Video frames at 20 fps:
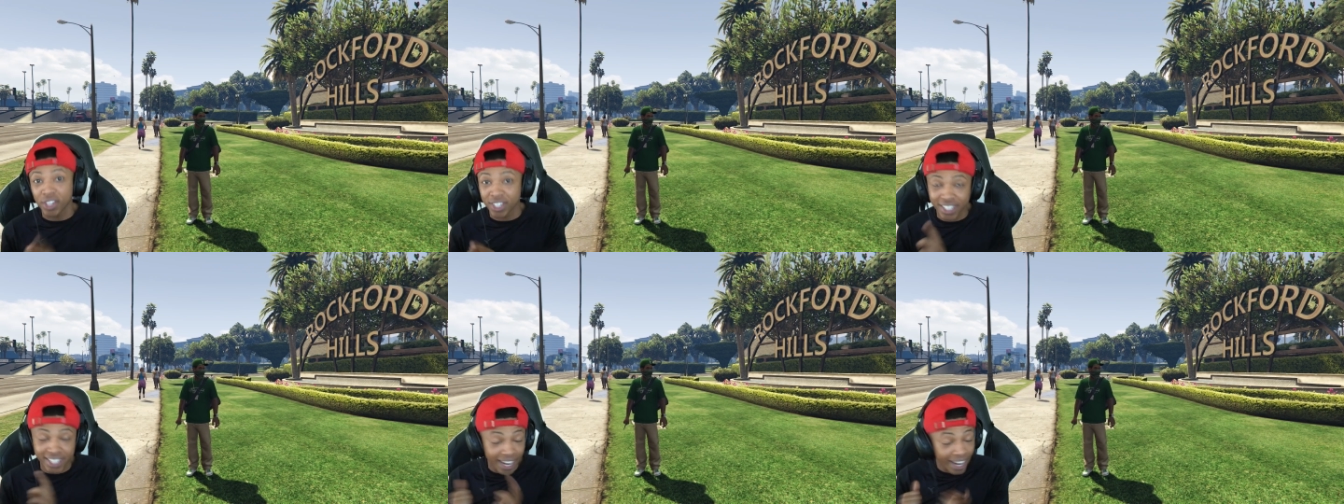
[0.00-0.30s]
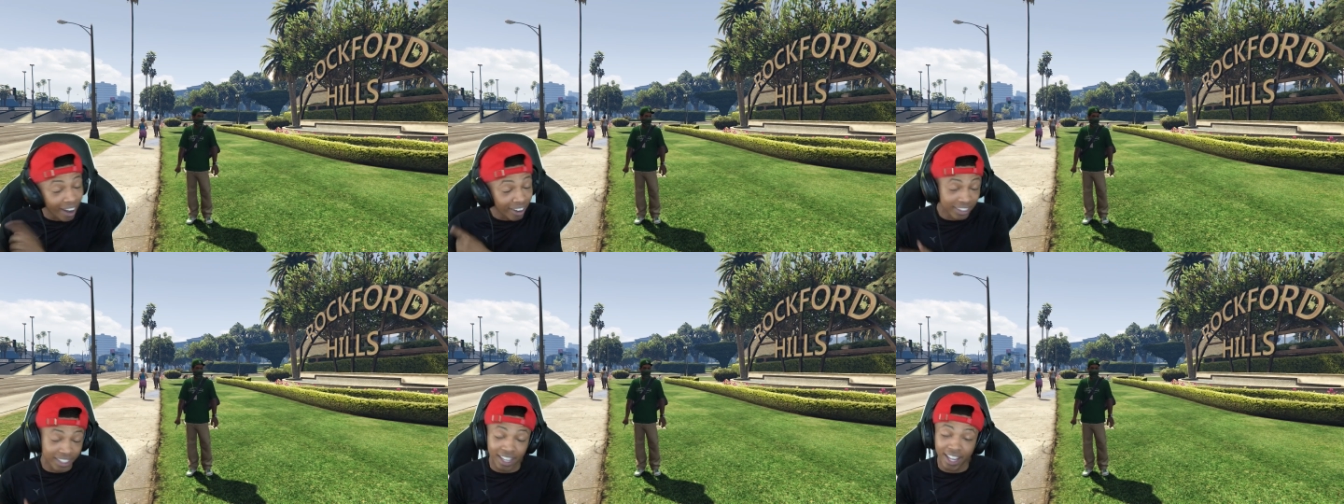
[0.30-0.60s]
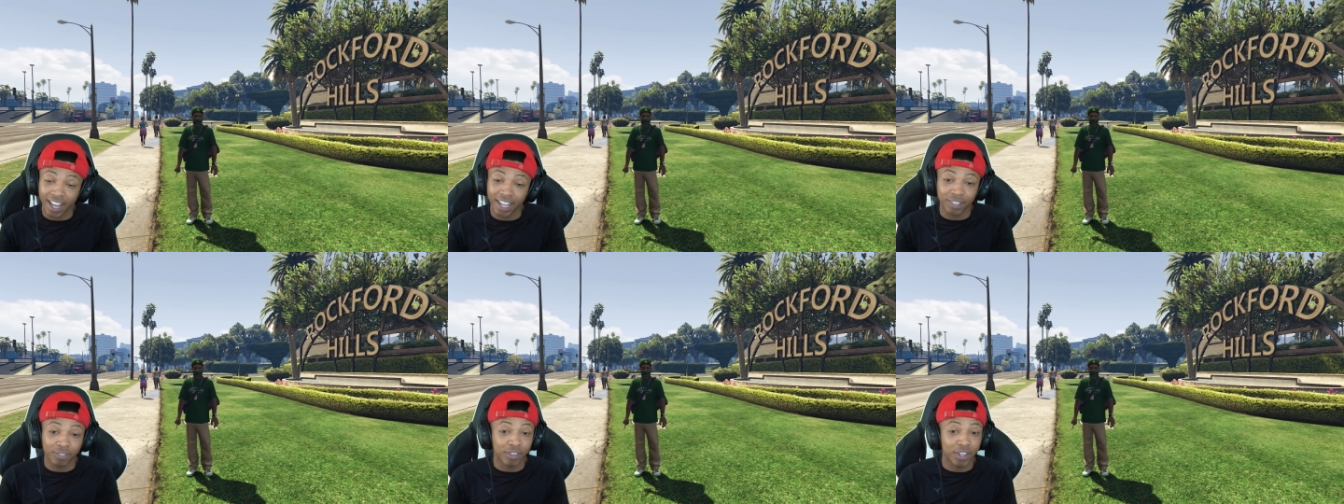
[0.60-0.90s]
Check out the
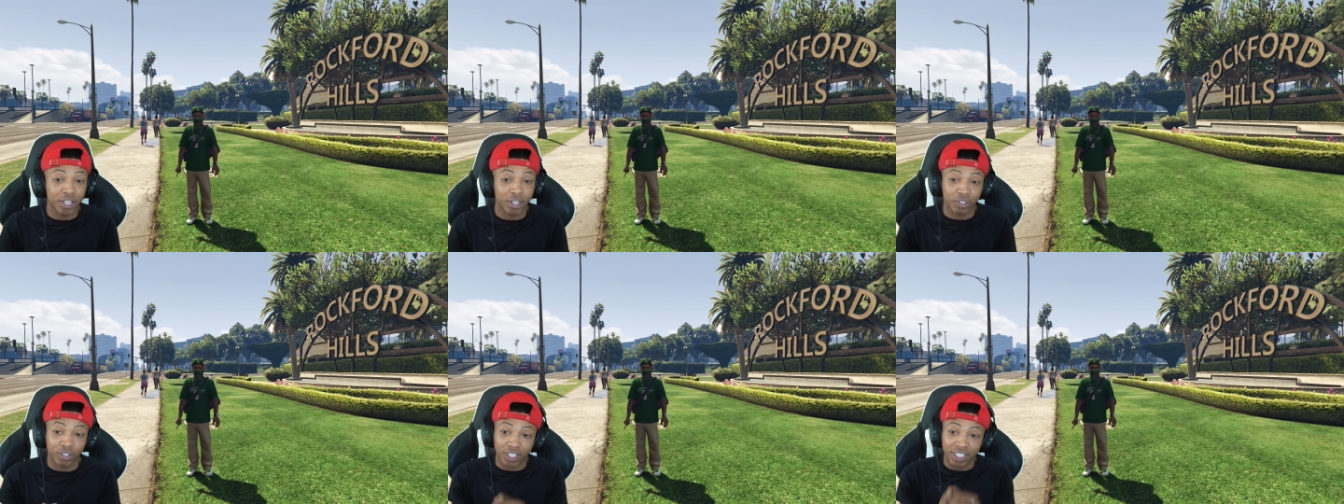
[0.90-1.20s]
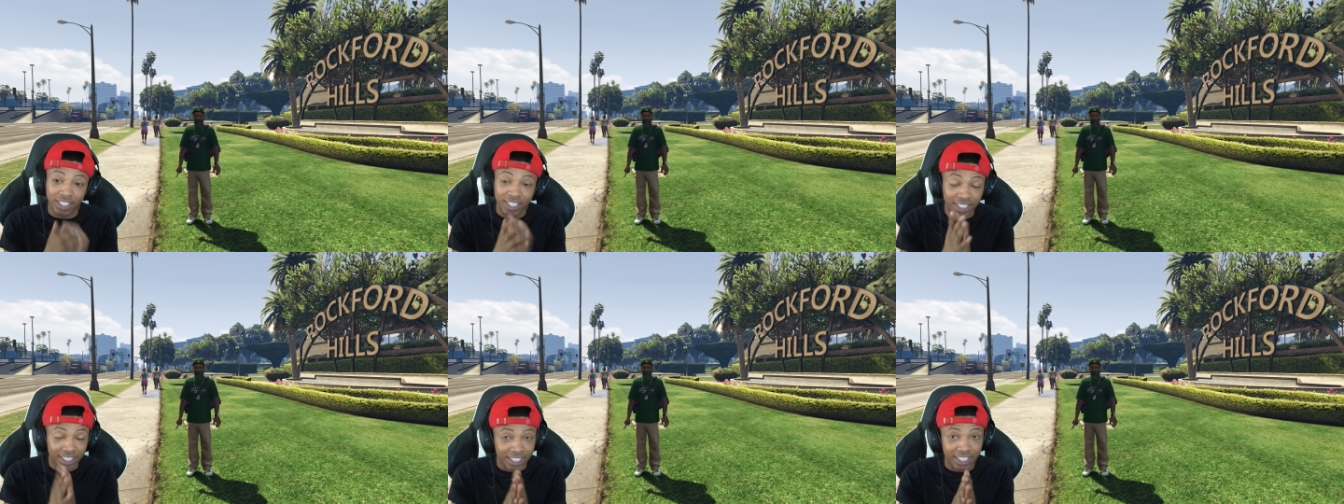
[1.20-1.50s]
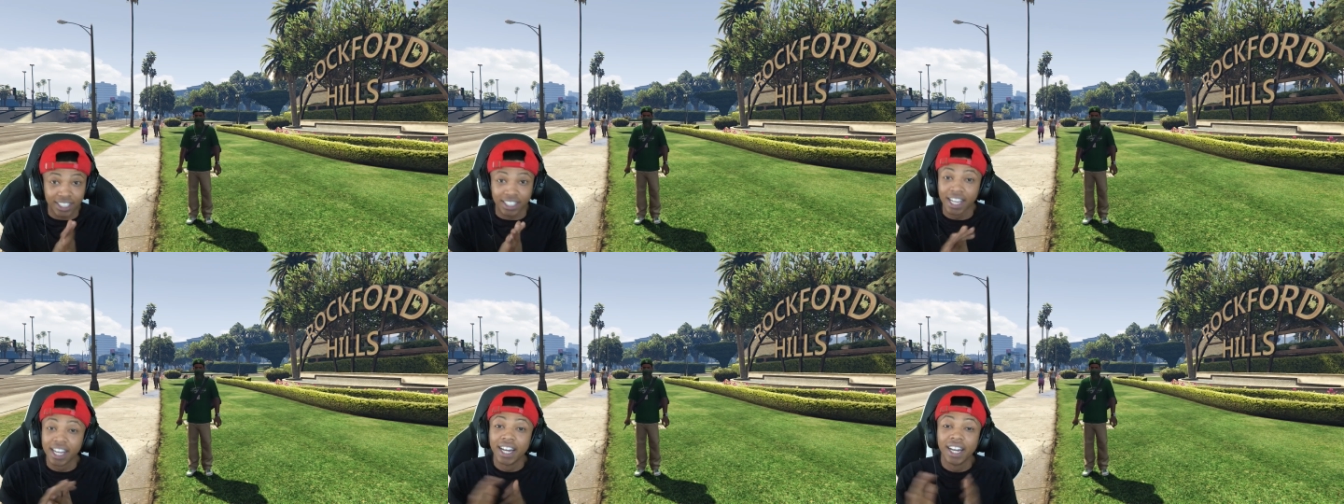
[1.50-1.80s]
last videos. This
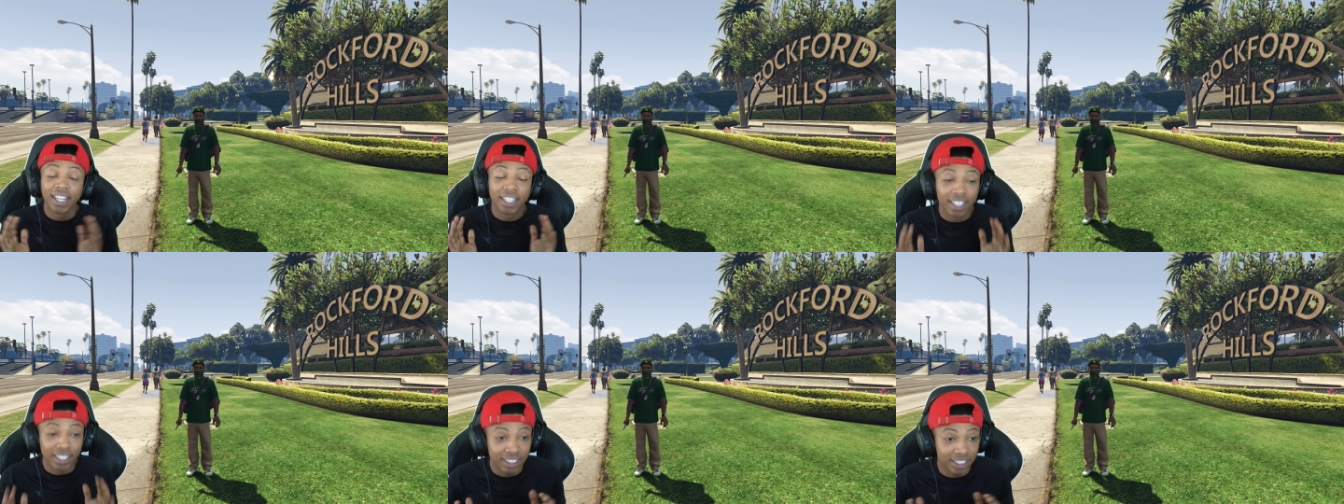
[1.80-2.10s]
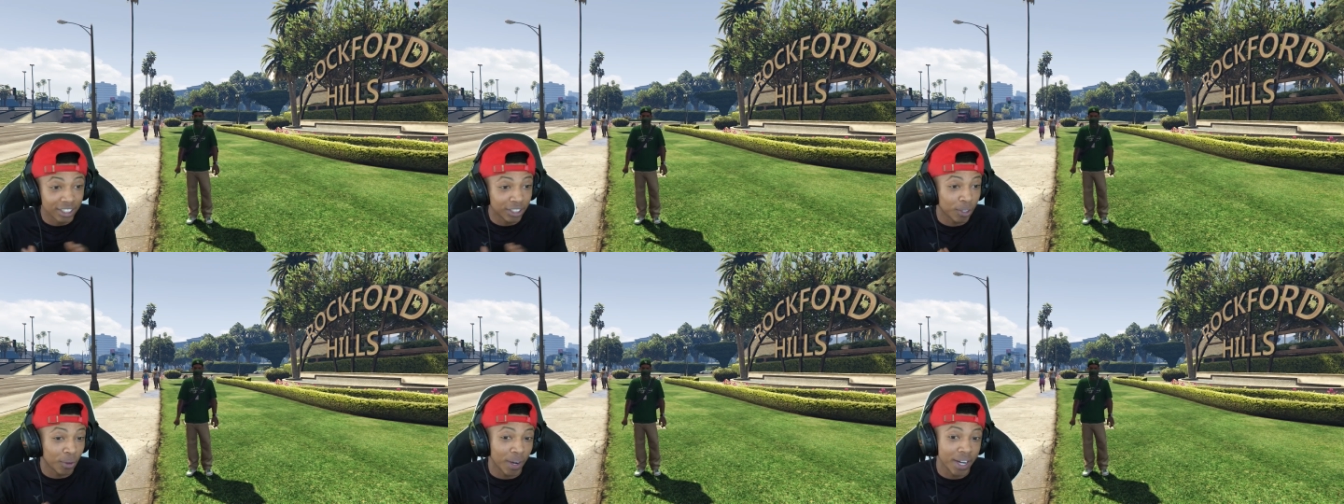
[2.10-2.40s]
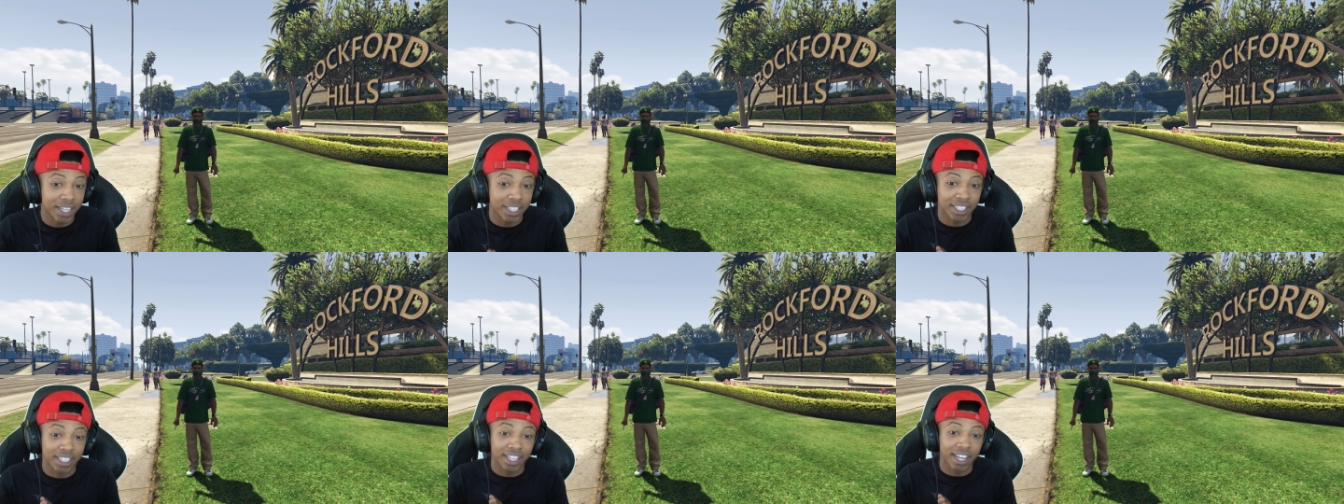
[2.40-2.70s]
is this is
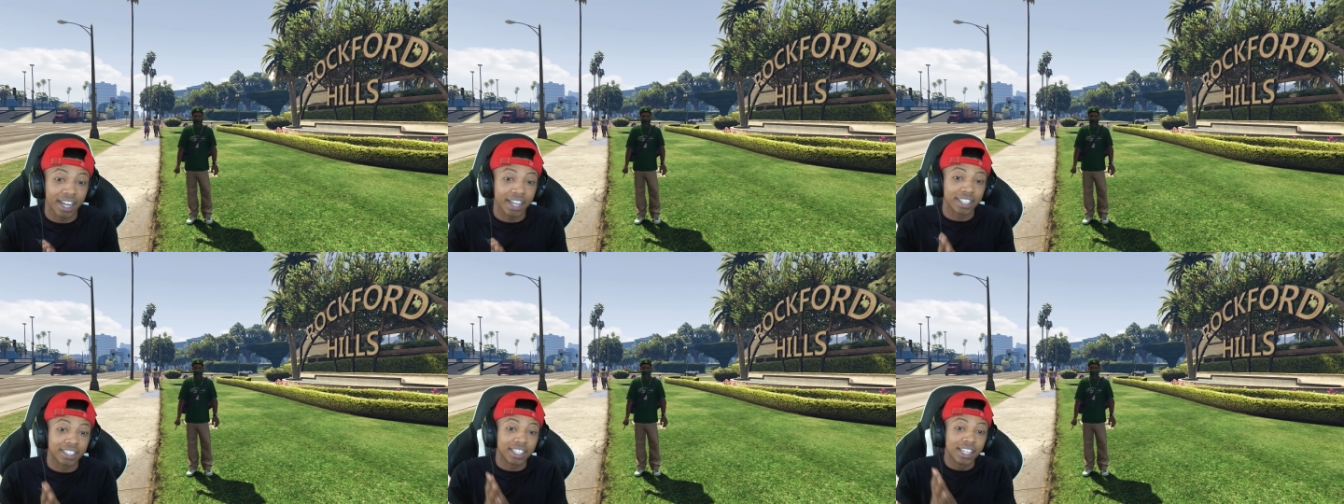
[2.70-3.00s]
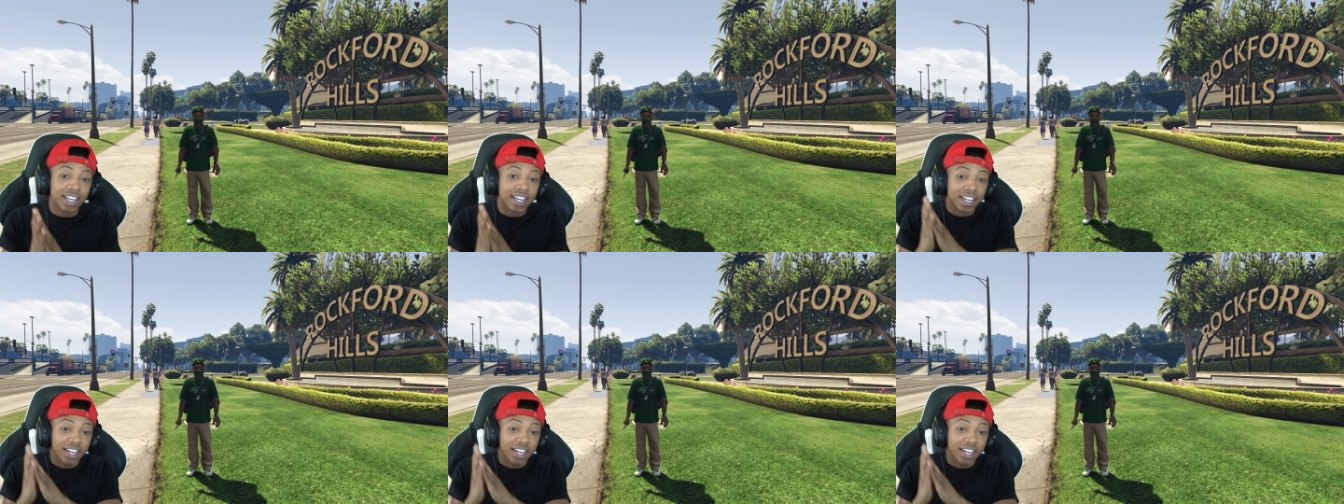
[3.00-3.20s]
crazy, guys.